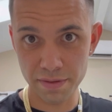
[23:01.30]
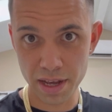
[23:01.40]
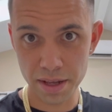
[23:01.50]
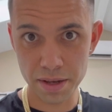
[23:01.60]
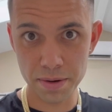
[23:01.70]

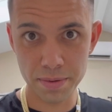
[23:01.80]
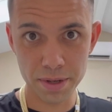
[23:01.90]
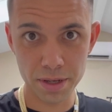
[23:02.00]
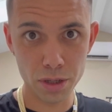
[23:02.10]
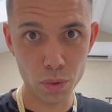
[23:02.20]
value.
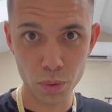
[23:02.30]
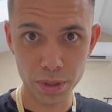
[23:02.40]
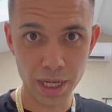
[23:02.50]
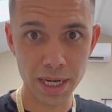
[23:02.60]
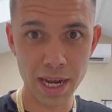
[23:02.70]
You will
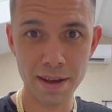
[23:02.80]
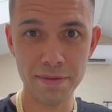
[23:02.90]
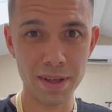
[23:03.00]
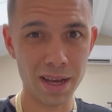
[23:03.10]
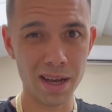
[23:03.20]
not
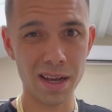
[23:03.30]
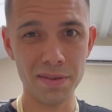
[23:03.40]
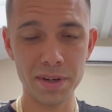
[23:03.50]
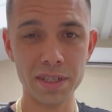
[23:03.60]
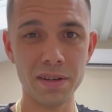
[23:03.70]
have a high
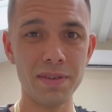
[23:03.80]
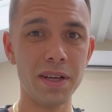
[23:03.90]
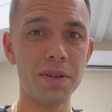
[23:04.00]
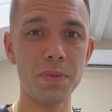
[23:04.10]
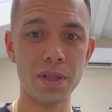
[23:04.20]
resale
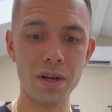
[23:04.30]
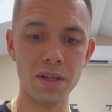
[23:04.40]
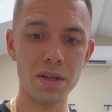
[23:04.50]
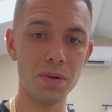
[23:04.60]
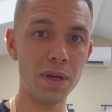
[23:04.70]
value with
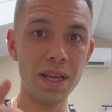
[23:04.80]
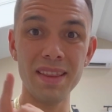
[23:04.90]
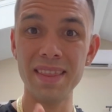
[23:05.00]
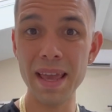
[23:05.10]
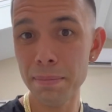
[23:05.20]
hollow.
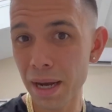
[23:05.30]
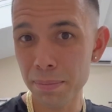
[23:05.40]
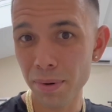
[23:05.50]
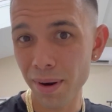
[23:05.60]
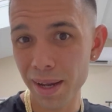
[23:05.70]
They might
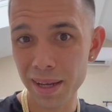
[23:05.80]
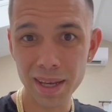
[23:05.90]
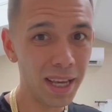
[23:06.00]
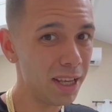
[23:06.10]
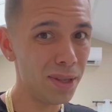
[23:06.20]
break.
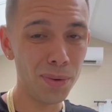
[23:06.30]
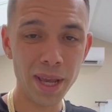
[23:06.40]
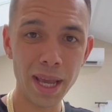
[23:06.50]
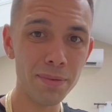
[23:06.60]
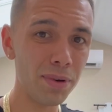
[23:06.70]
You
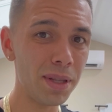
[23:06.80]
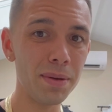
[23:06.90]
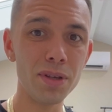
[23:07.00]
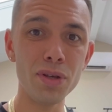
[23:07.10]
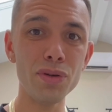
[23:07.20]
can't
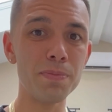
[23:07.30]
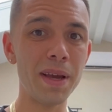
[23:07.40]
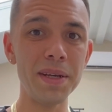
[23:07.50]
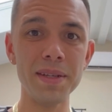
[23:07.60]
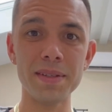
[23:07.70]
really use
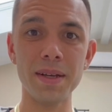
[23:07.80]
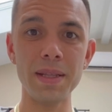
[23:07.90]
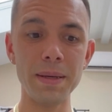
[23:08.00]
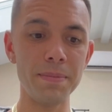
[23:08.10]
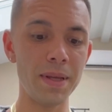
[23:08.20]
pendants on
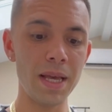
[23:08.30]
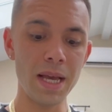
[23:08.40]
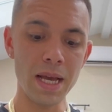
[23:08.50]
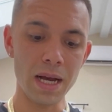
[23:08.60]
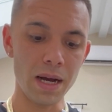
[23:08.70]
them.
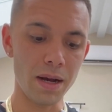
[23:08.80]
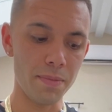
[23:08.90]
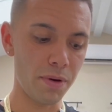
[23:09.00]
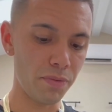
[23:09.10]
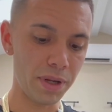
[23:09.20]

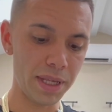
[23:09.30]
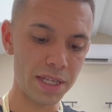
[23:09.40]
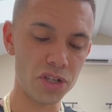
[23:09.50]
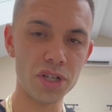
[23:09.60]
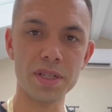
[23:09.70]
But really,
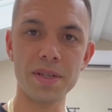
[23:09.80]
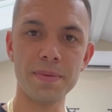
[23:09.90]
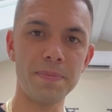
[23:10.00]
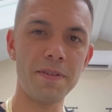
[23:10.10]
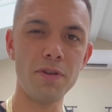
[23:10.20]
it's just,
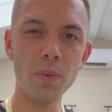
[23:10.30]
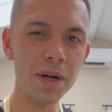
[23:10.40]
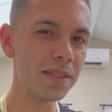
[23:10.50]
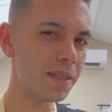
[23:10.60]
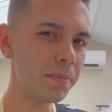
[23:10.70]
if you
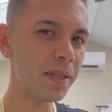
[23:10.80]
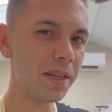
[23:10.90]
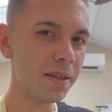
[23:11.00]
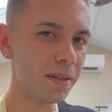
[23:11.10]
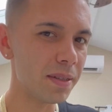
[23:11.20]
want
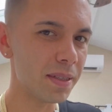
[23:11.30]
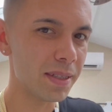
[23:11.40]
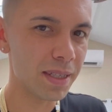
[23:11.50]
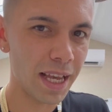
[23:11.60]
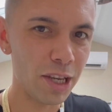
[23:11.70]
something
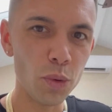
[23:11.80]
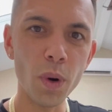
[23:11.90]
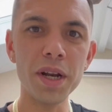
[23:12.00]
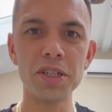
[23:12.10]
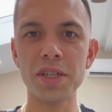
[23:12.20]
and you
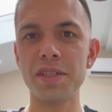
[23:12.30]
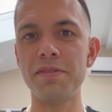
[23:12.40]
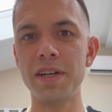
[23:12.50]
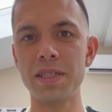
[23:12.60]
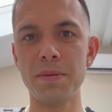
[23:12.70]
want to
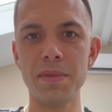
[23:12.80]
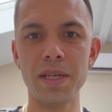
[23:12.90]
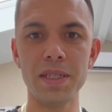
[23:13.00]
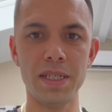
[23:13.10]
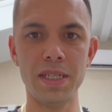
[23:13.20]
justify
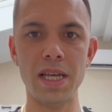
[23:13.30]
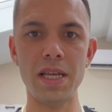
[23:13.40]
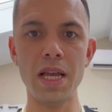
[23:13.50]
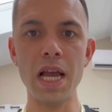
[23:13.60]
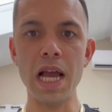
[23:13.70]
something to
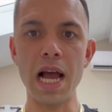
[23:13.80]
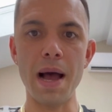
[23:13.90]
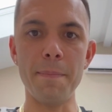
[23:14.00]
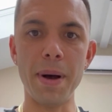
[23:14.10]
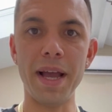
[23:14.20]
say,
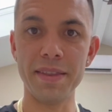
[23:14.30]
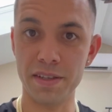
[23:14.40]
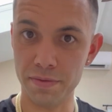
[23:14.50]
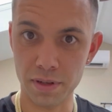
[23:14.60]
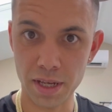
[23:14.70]
I'm buying this
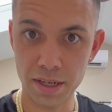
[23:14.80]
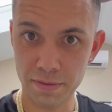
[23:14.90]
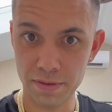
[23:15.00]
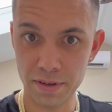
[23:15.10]
for life,